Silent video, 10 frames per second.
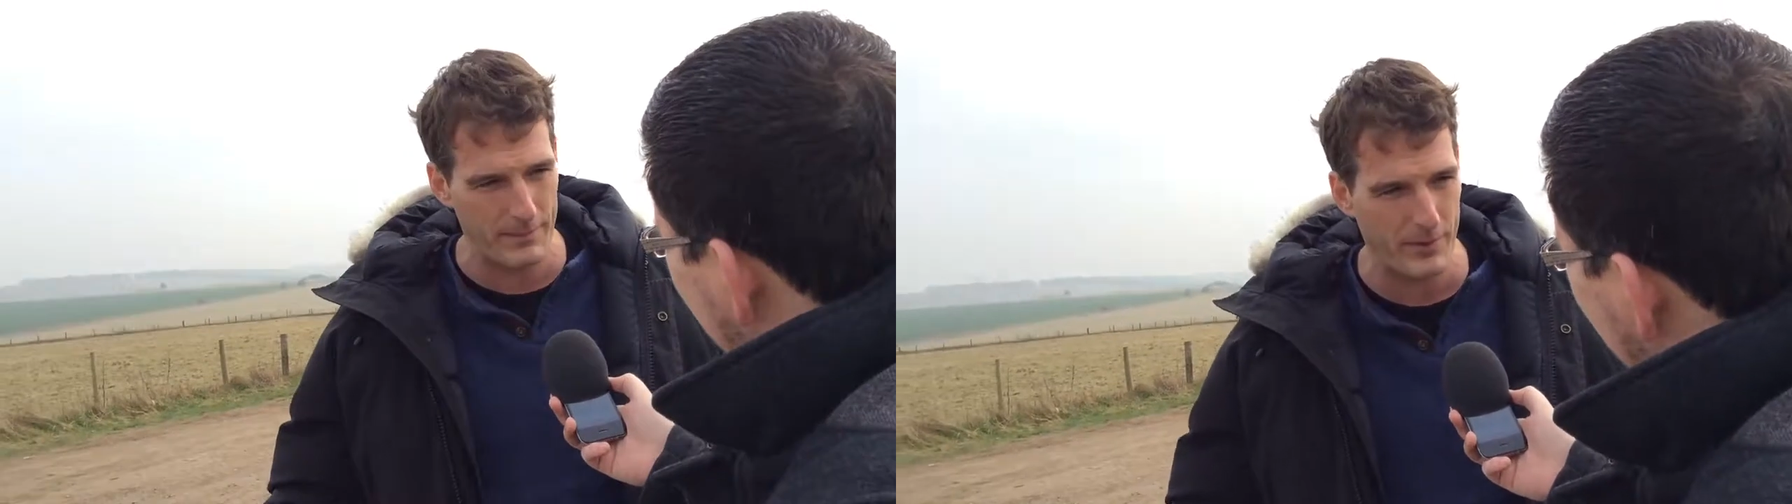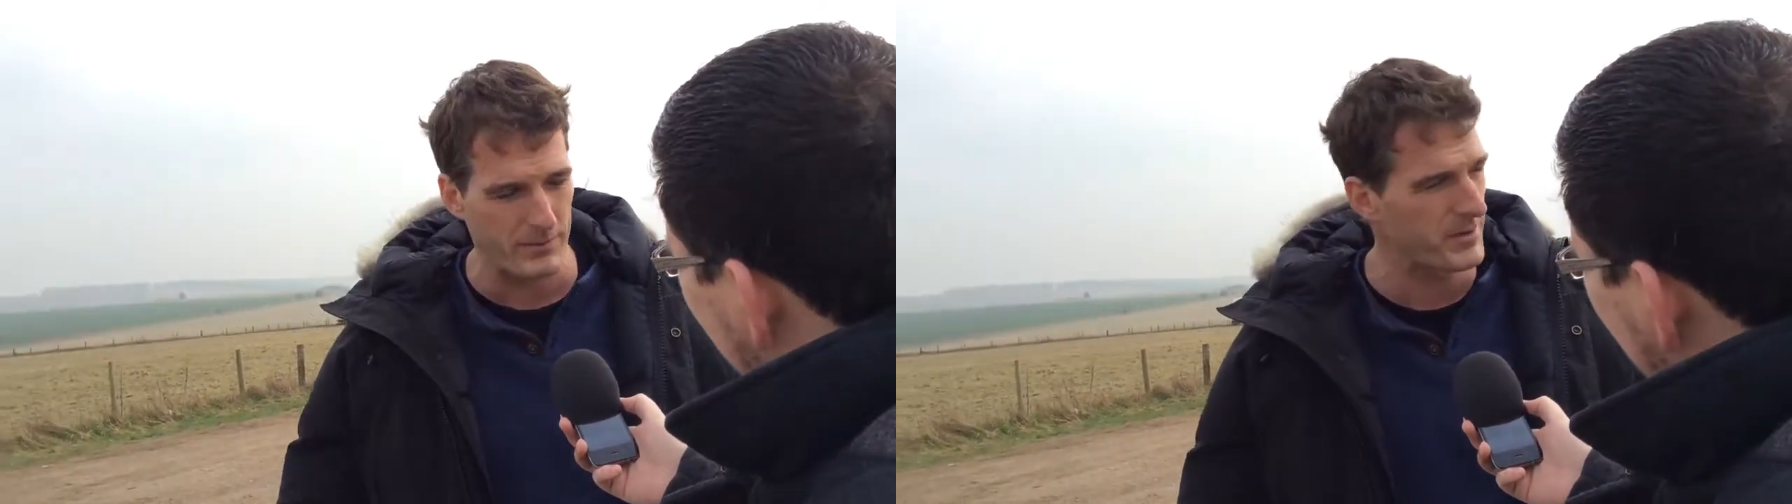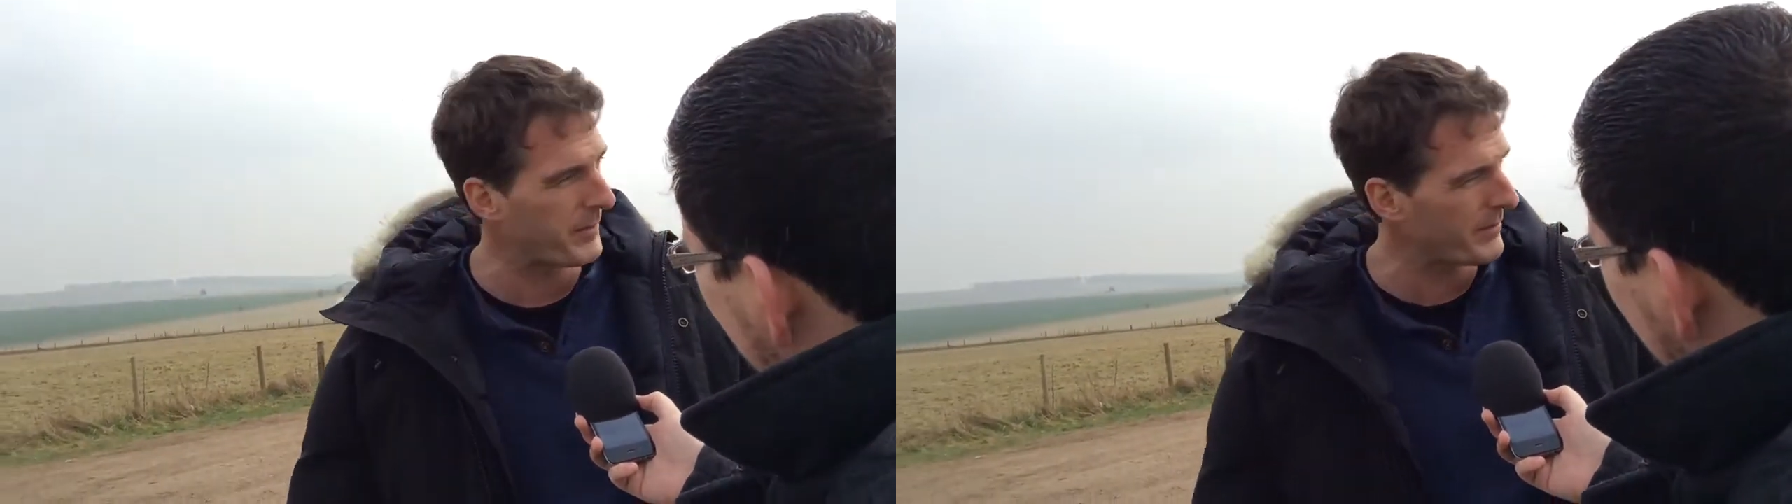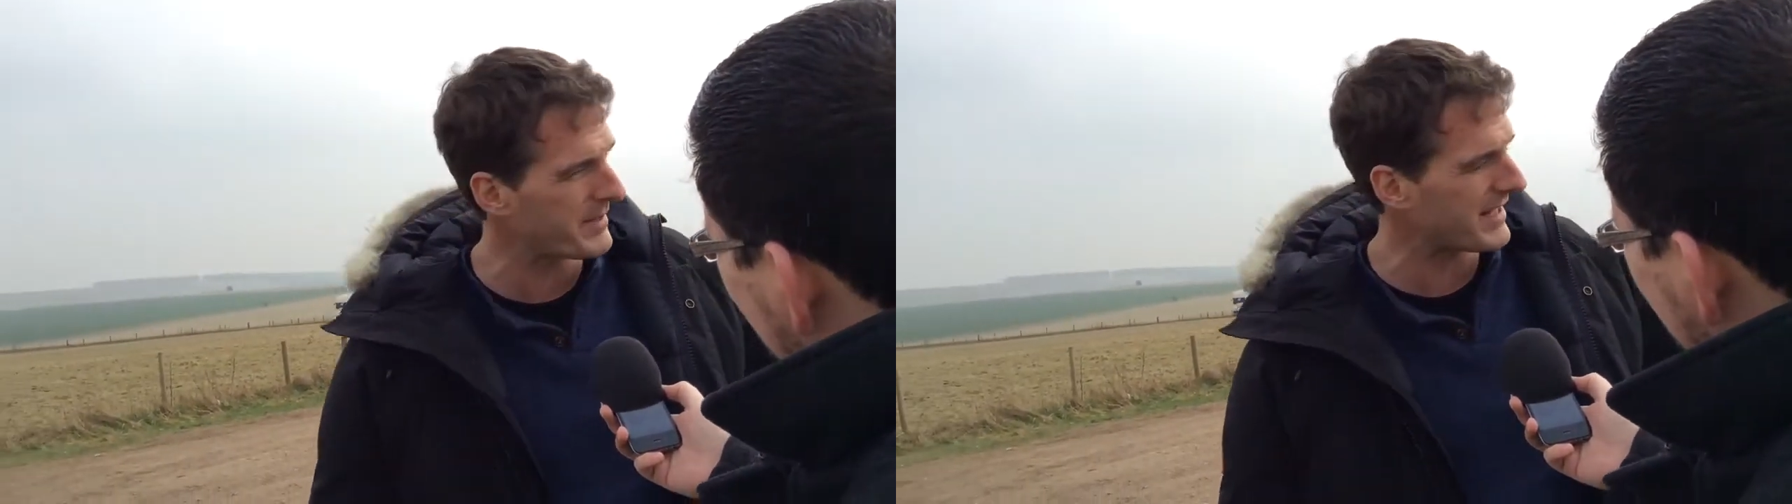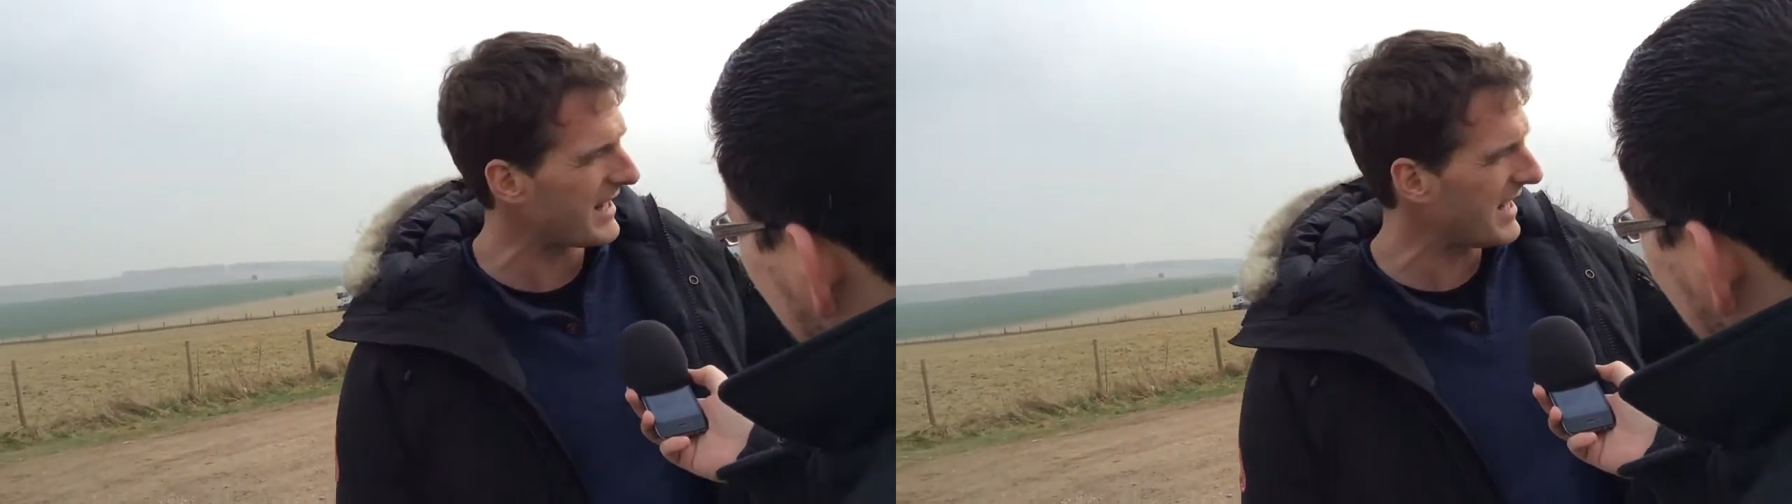one problem. The
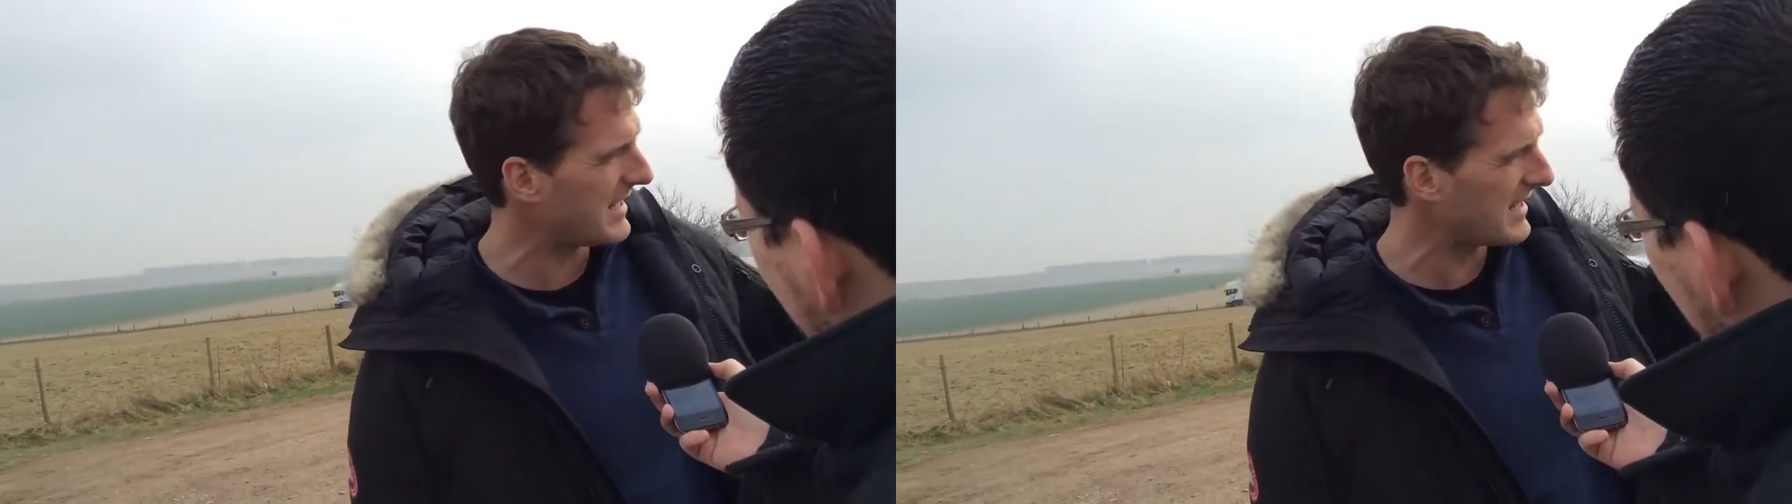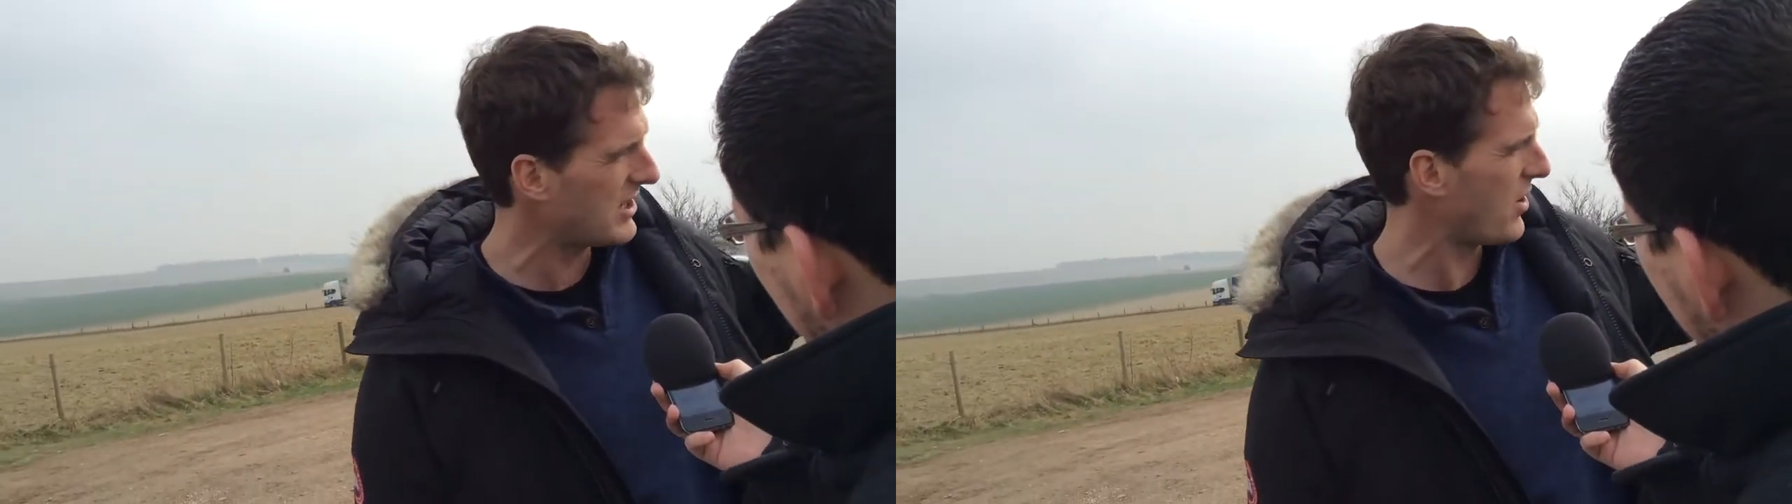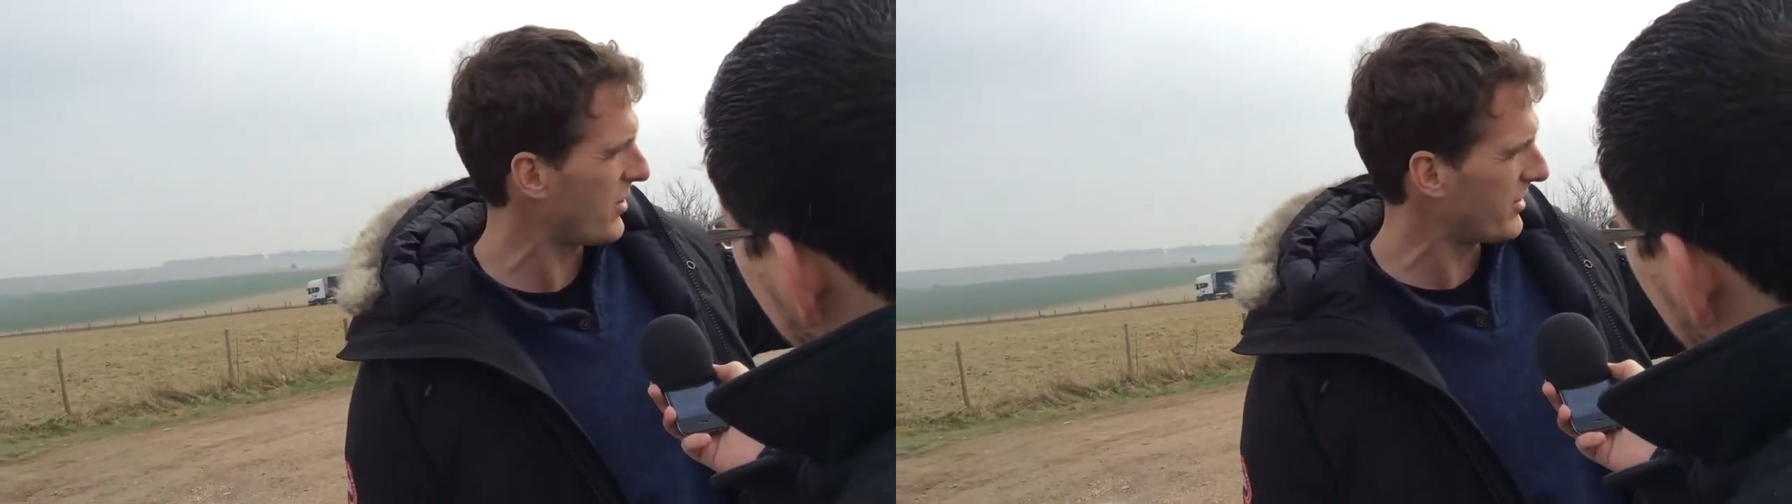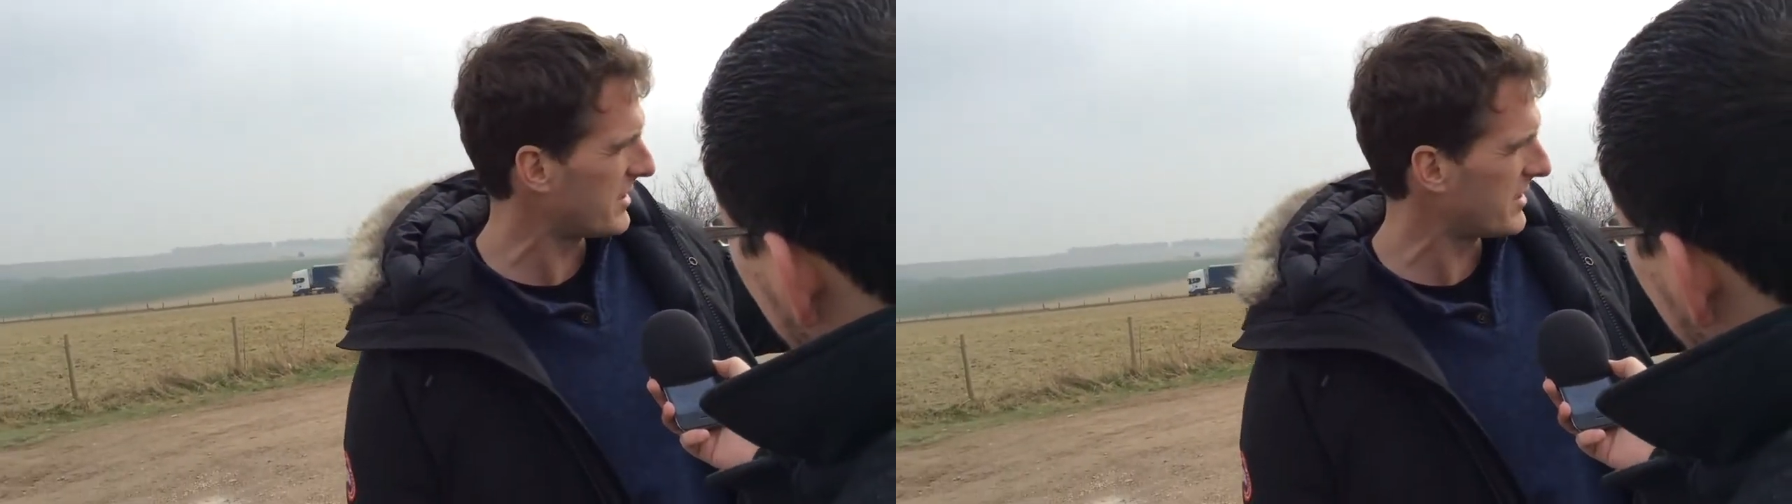problem is it, it's not.